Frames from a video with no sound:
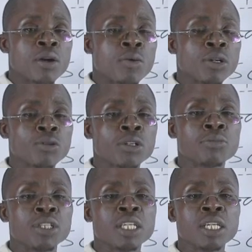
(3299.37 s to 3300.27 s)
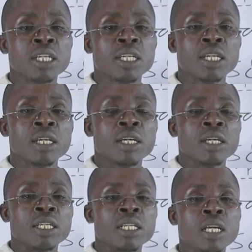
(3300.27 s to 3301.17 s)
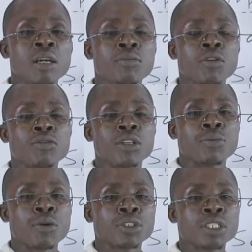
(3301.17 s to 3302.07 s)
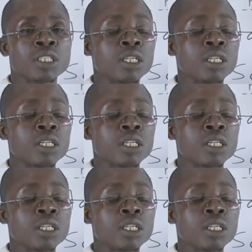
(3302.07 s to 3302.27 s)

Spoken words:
What could be the name of the process